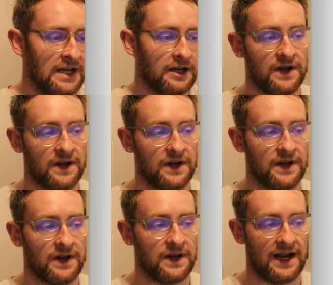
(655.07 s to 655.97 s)
Now
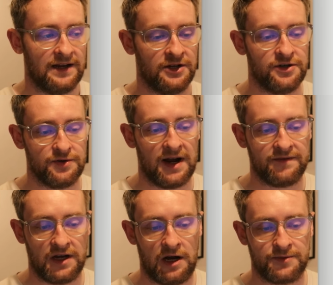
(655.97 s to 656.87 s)
you do have the
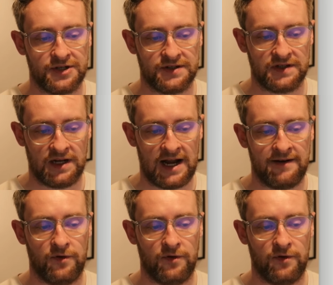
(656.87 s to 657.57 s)
option to have